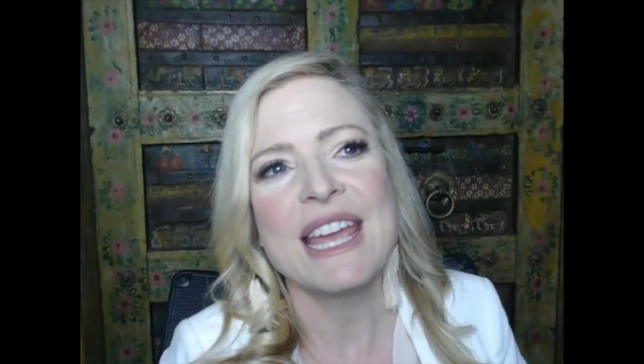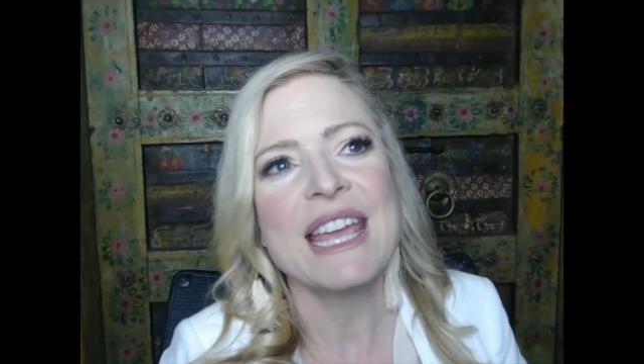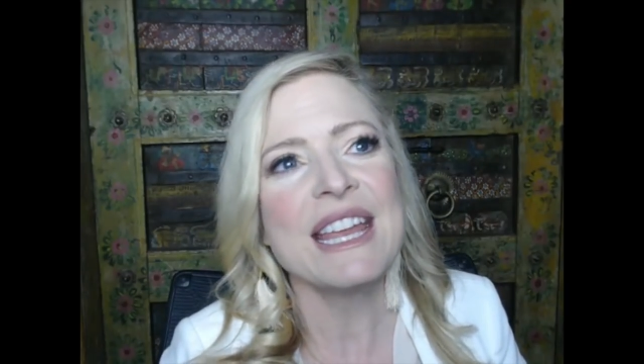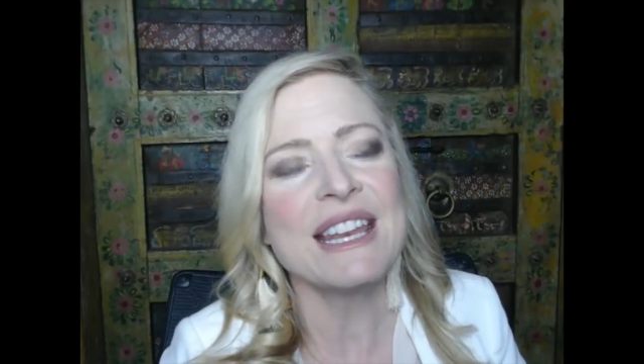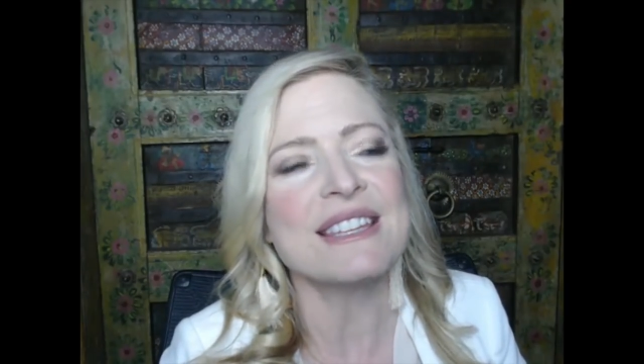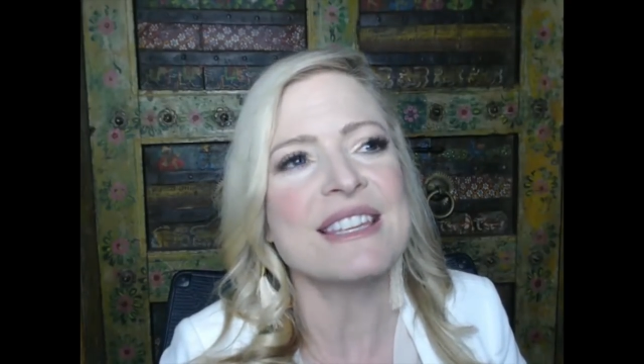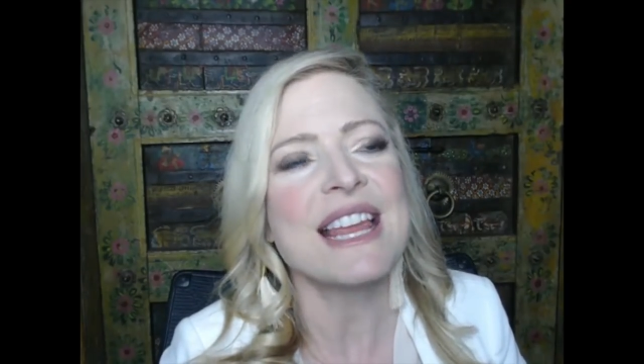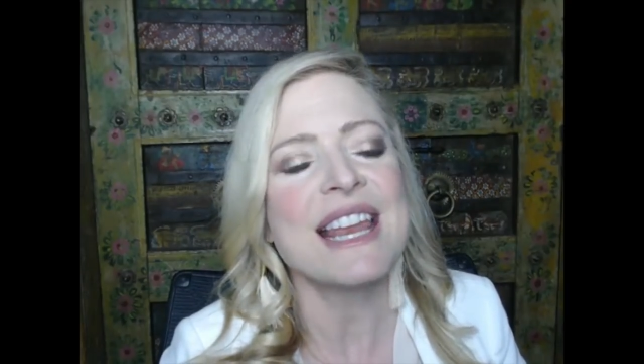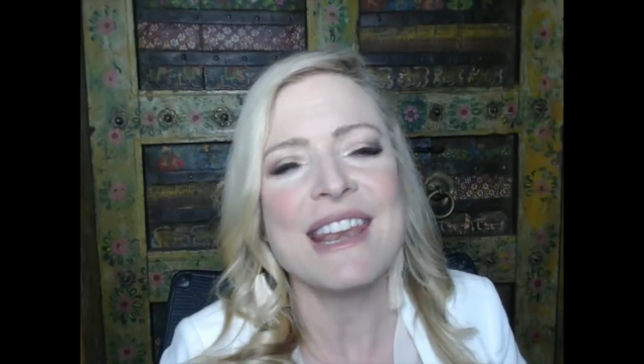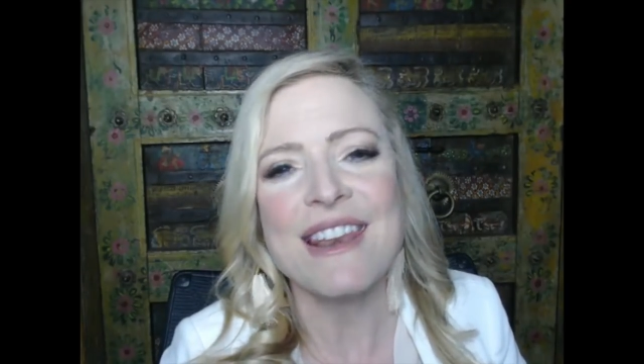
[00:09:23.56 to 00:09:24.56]
It is
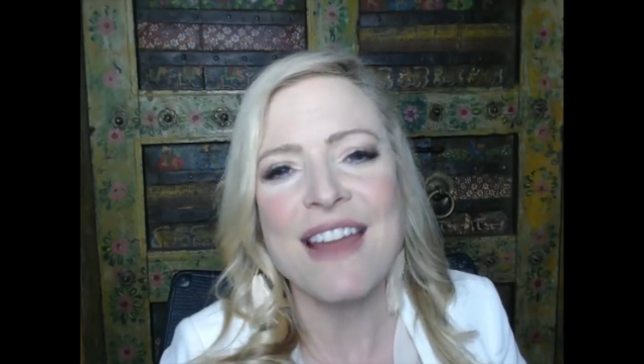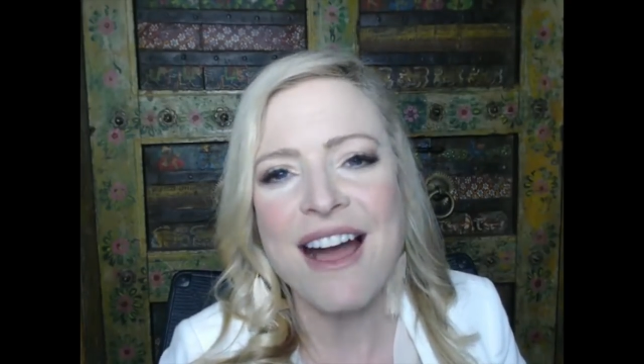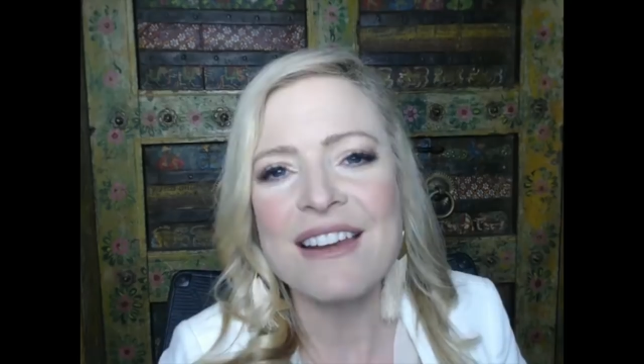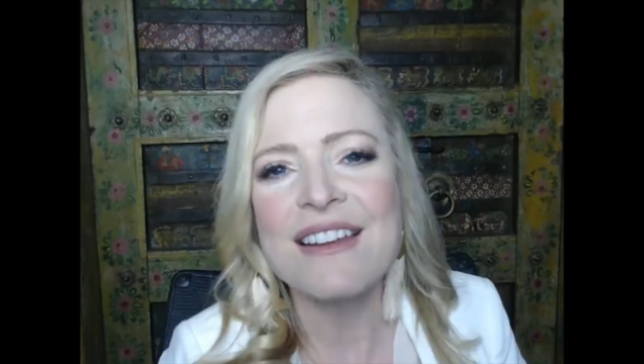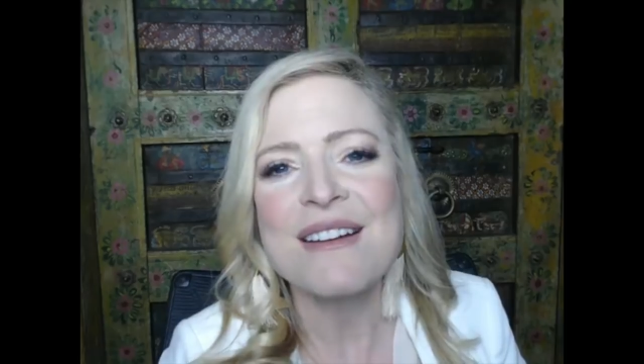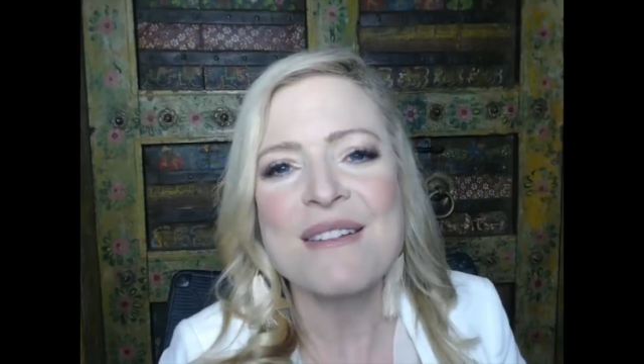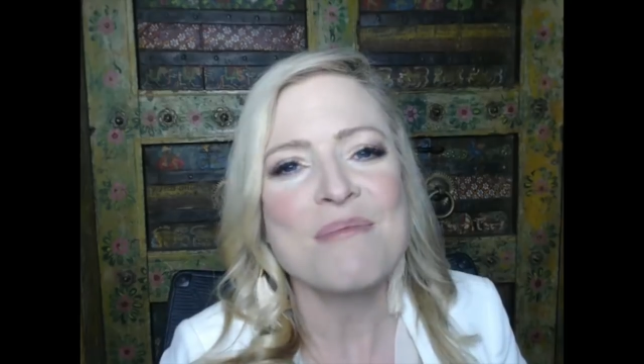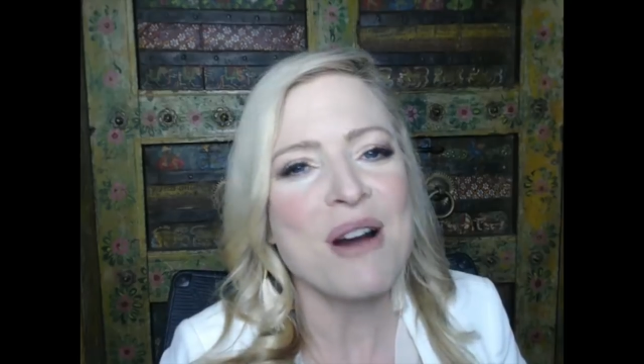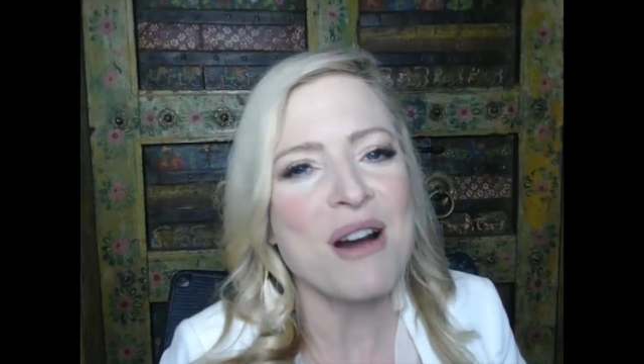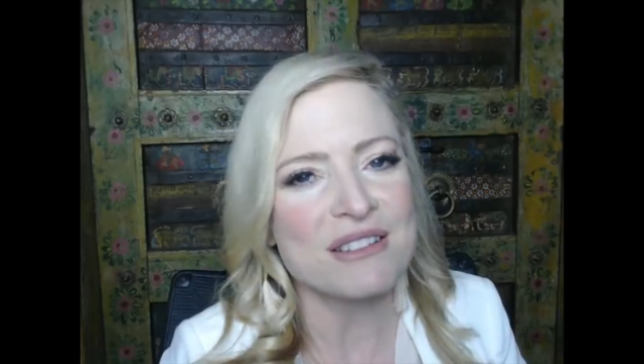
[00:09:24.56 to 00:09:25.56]
not
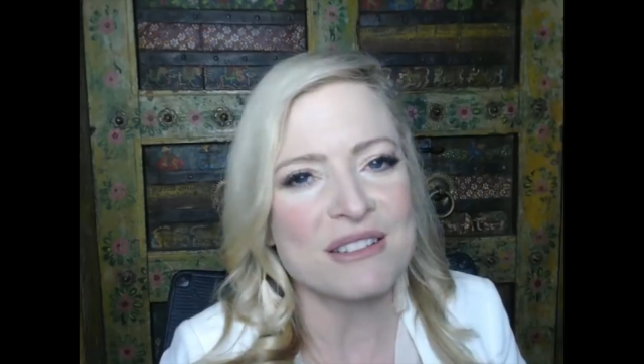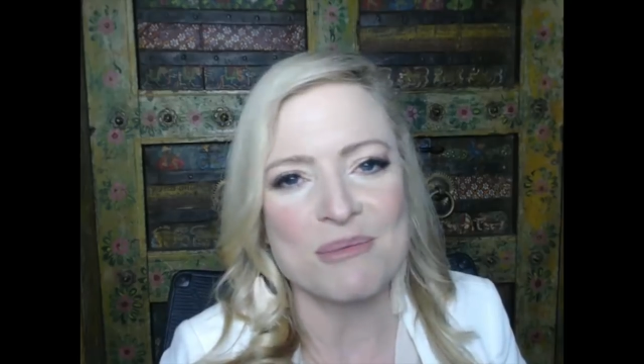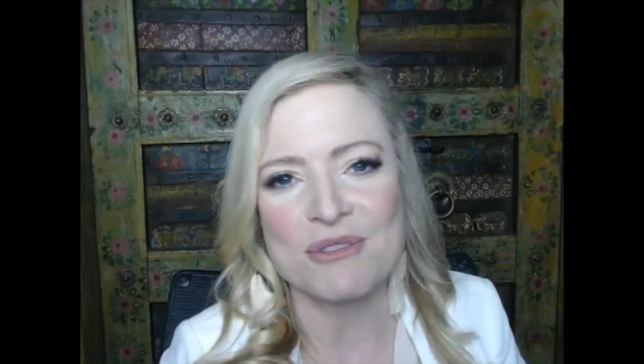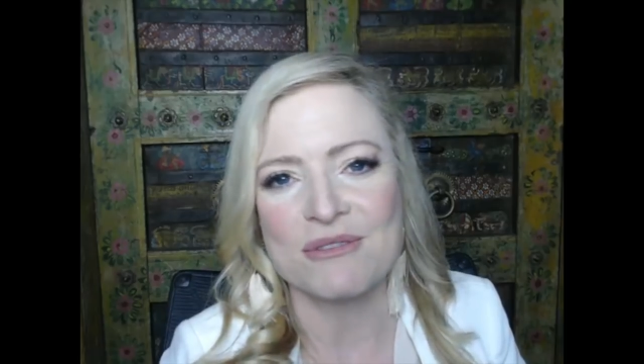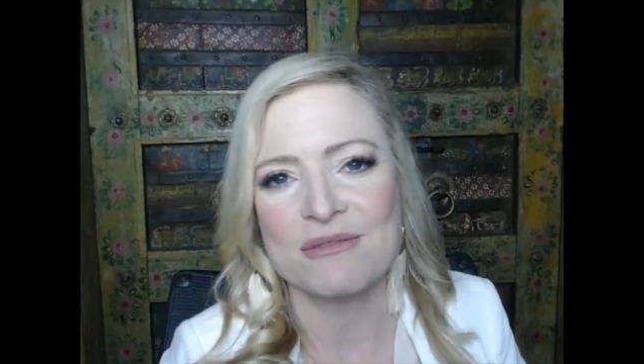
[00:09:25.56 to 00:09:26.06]
possible.